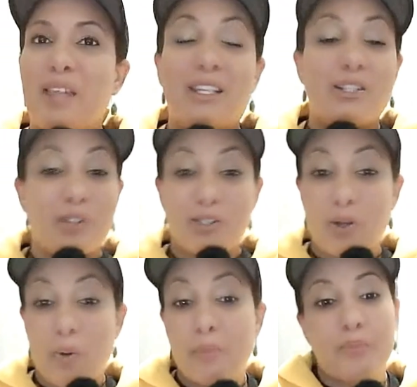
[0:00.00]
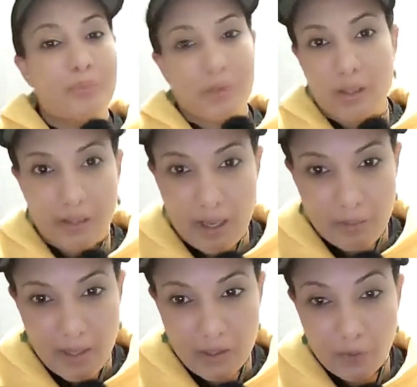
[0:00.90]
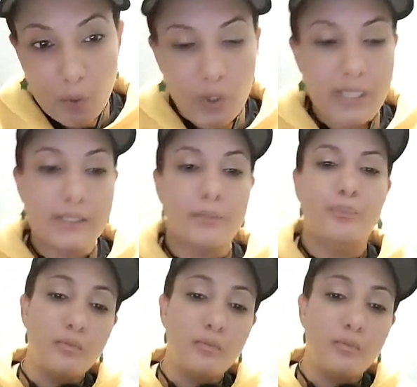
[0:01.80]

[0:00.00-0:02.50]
Then there's also cloud-based recordings.